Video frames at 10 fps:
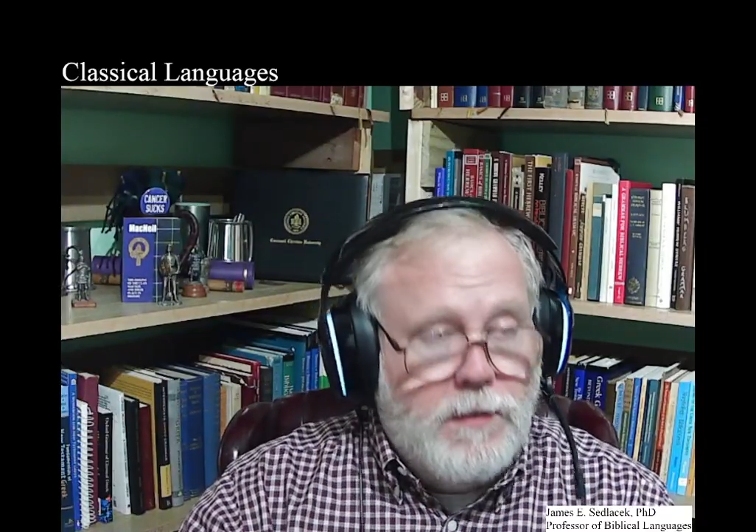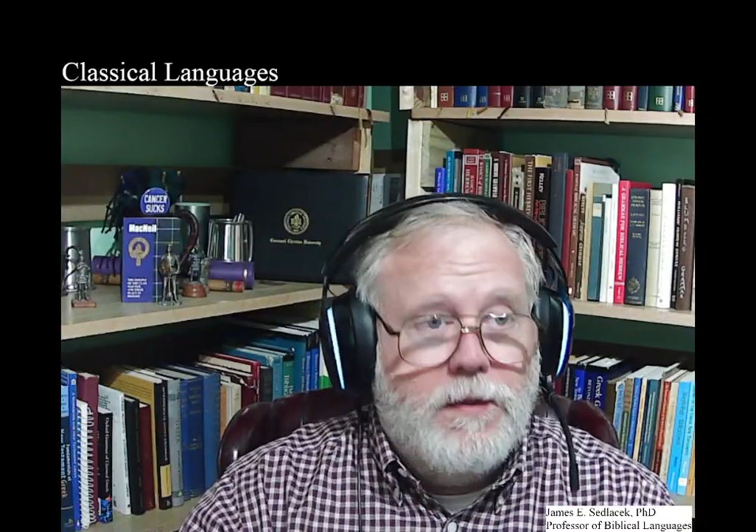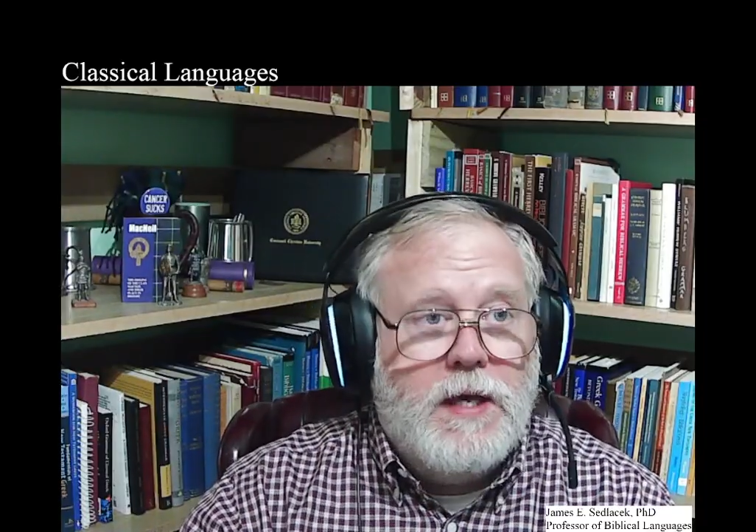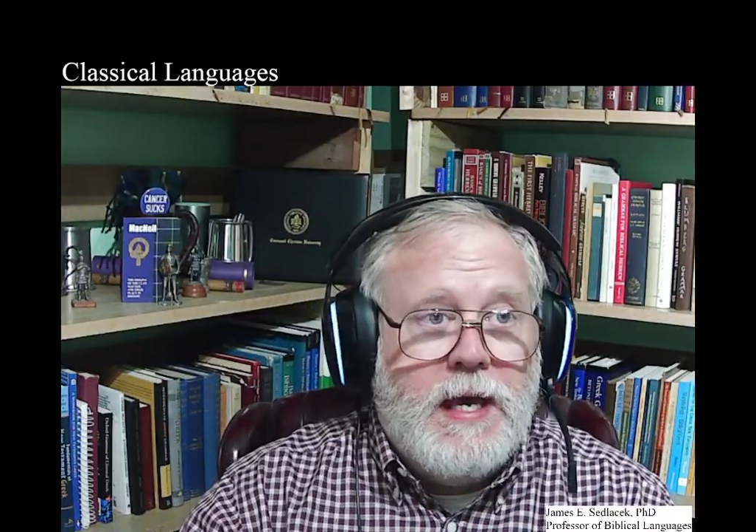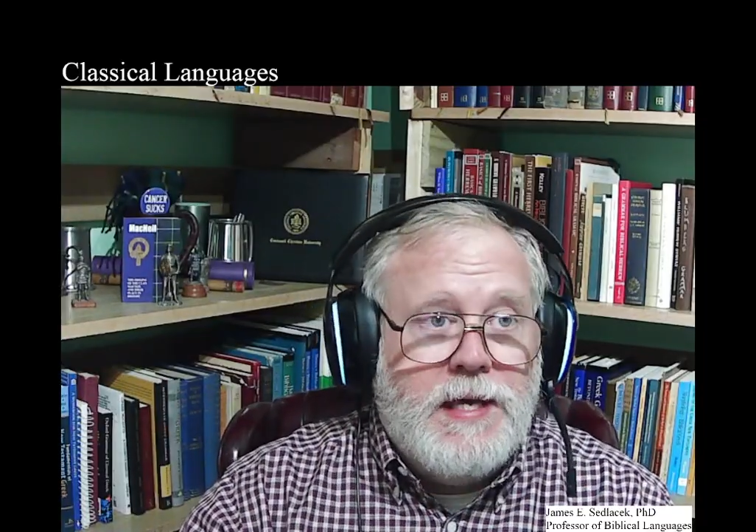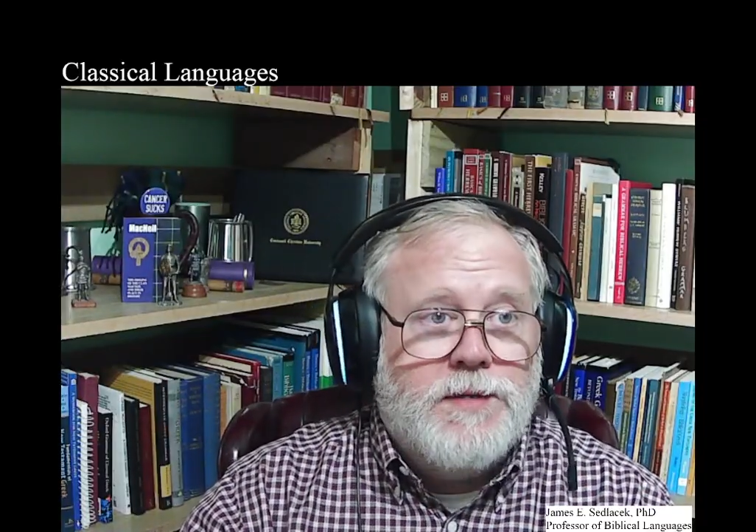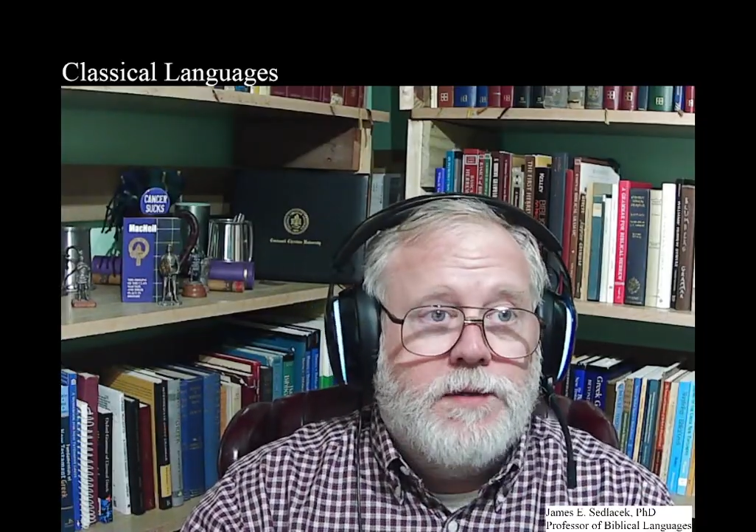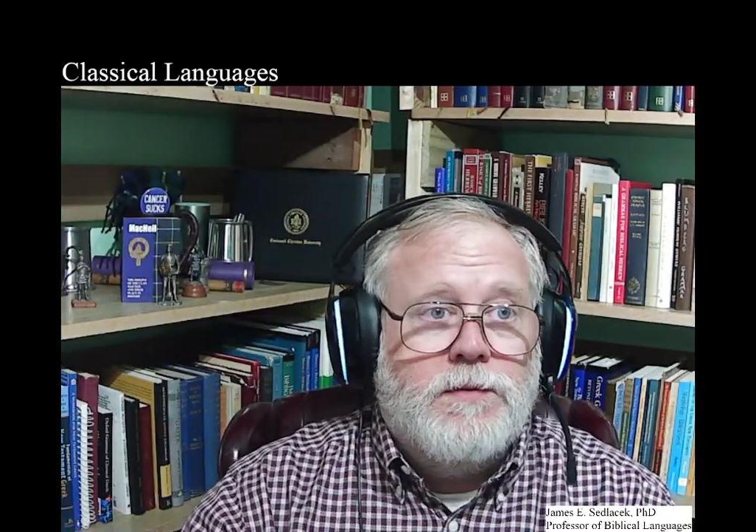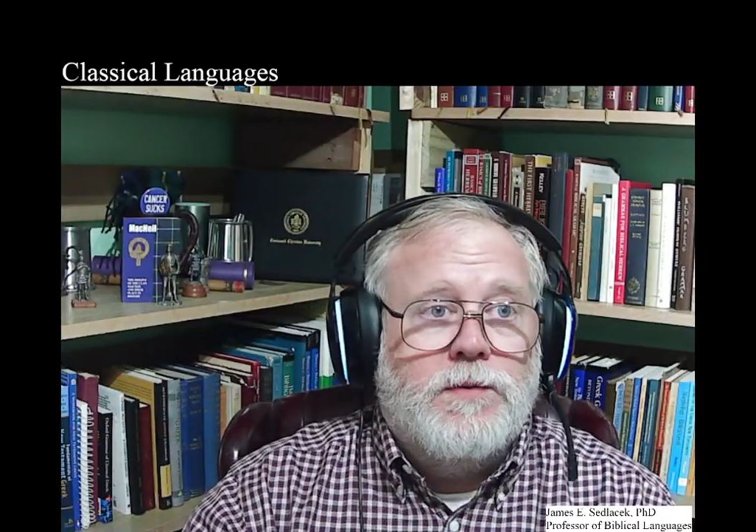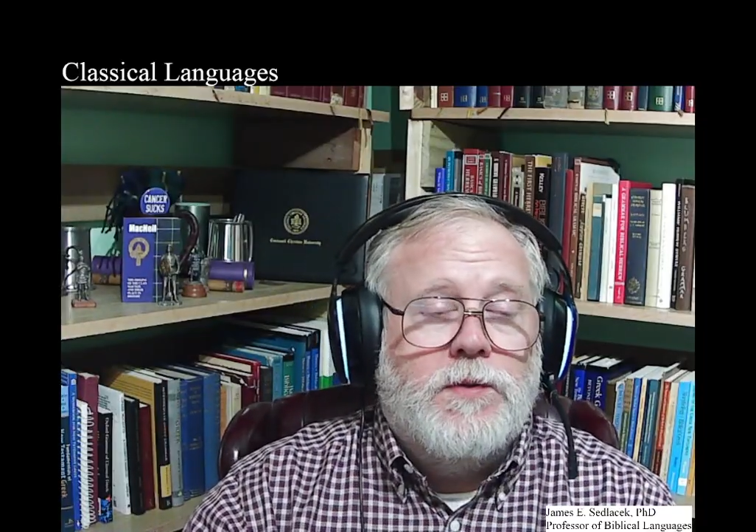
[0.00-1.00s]
The
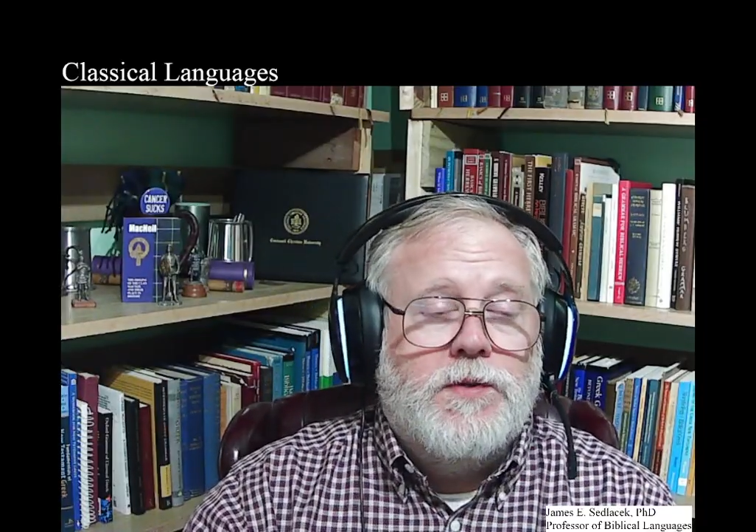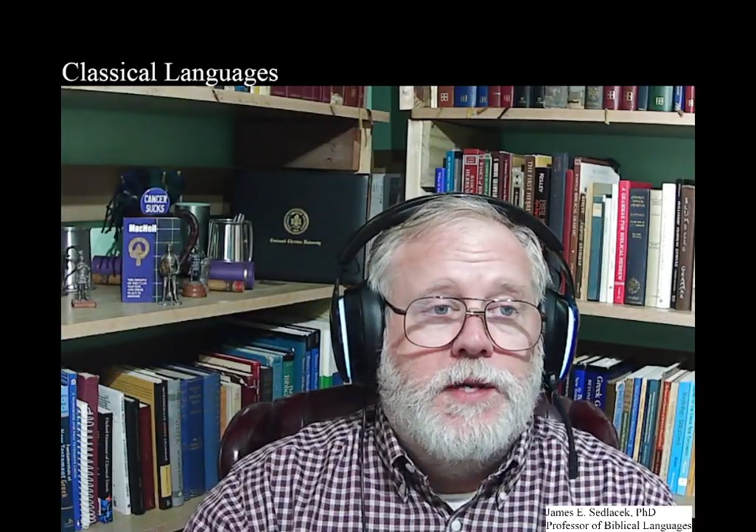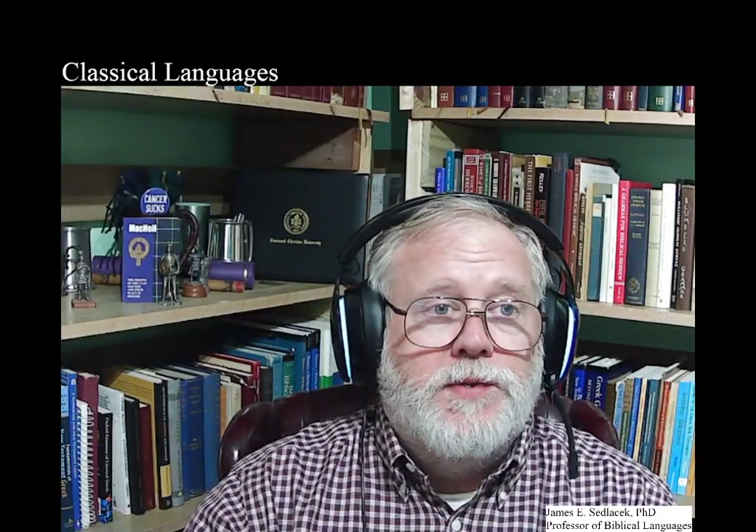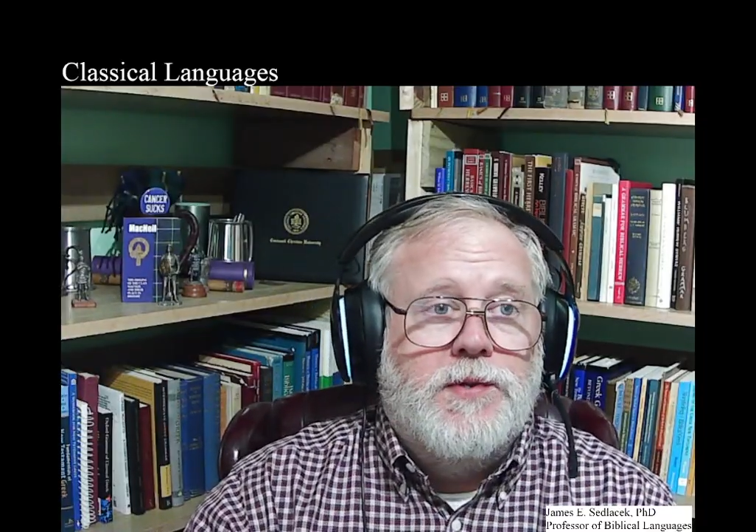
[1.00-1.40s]
eta that is